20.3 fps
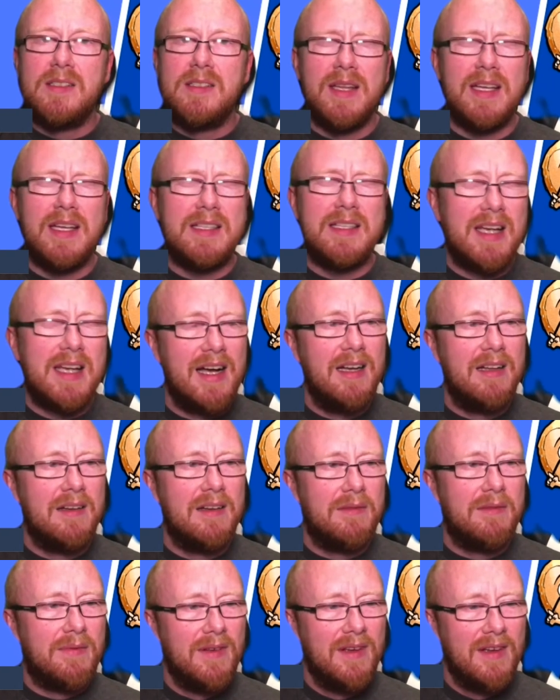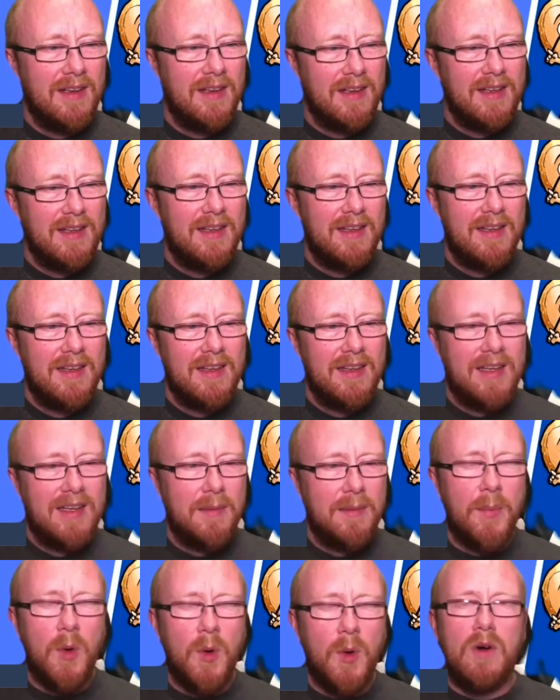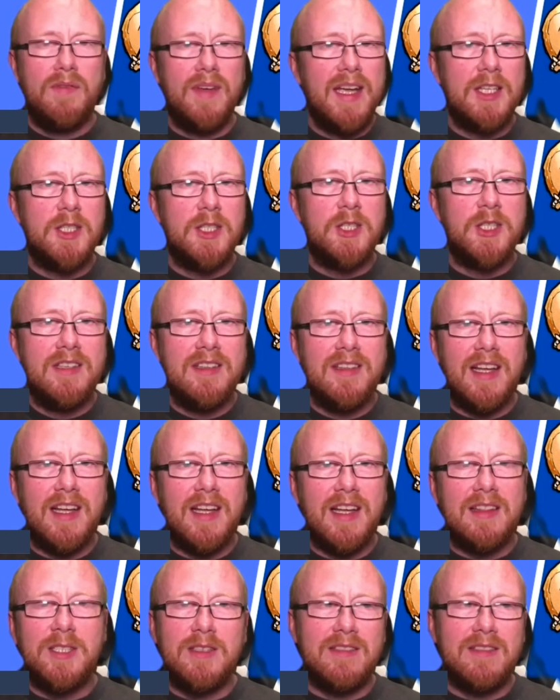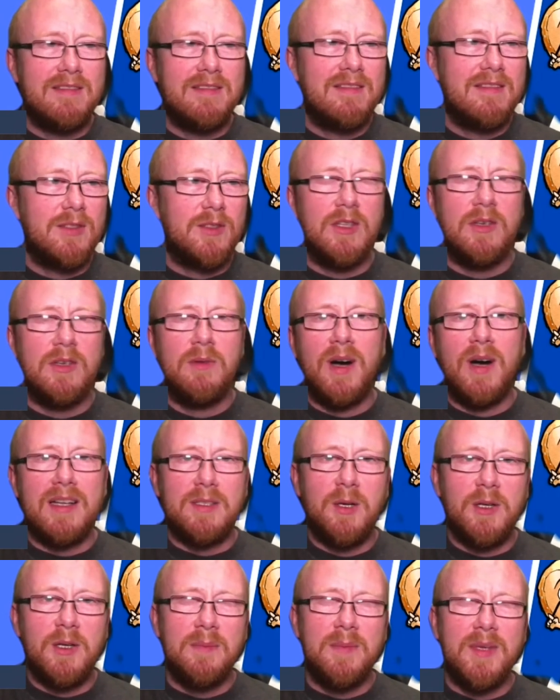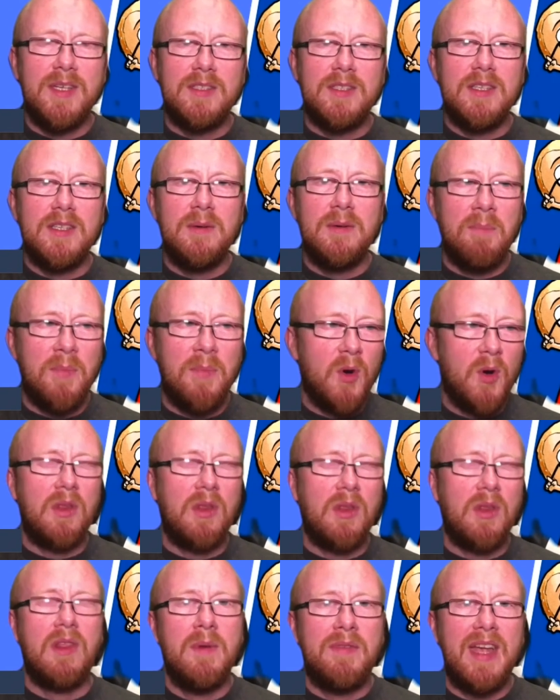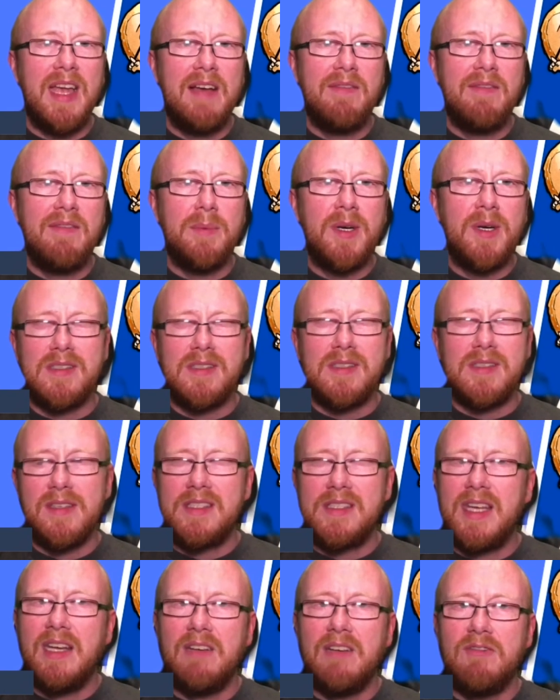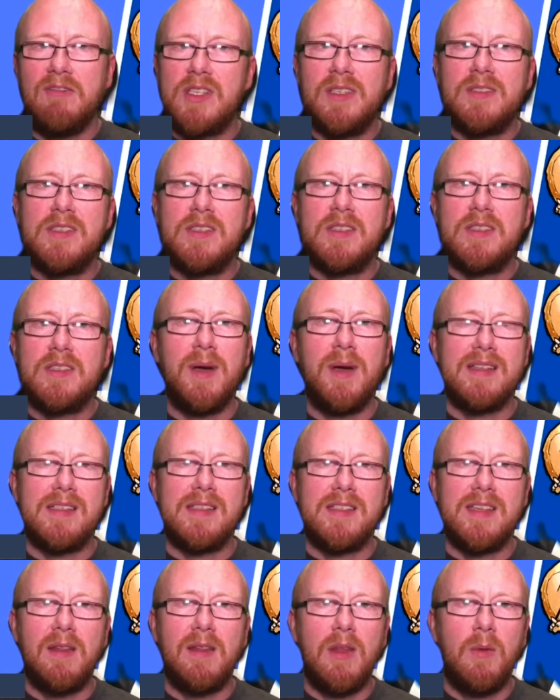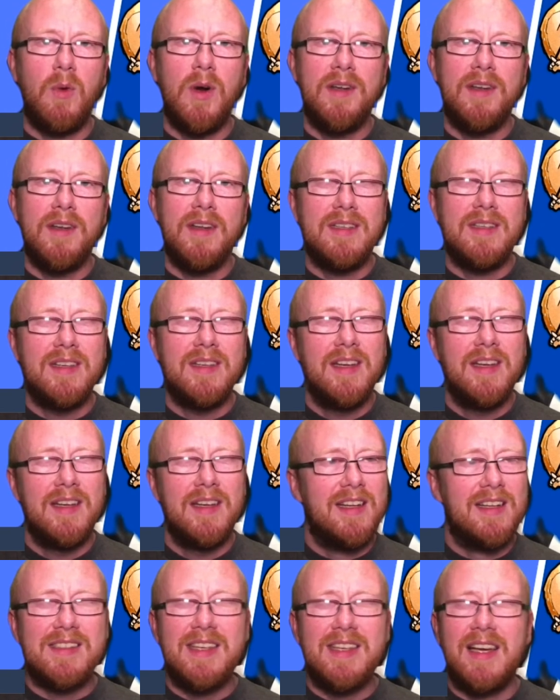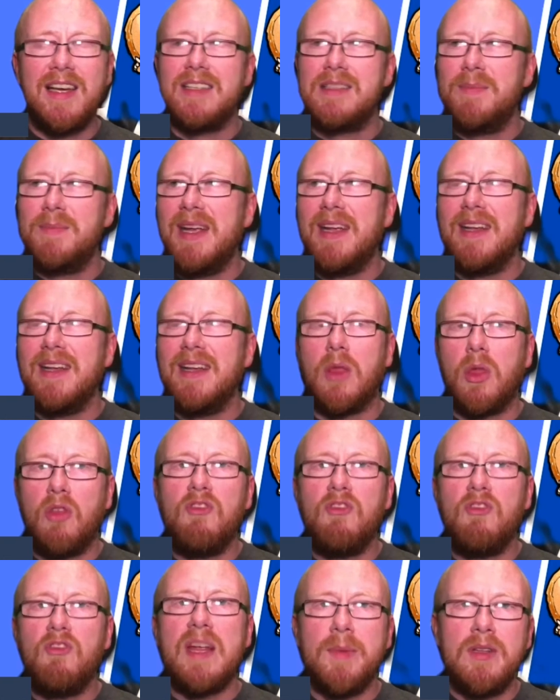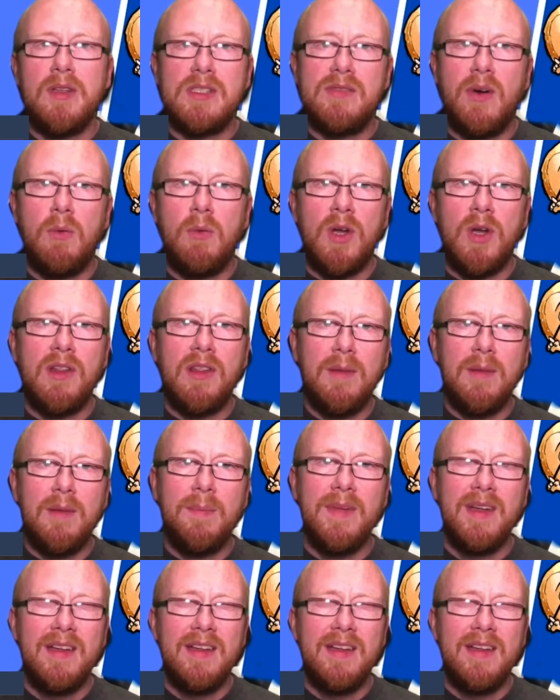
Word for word: So that's kind of motivation that I should do what I told them to do, and both of them gave up because they're not seeing results as quick as they wanted. And it's like it's been three months for one of them.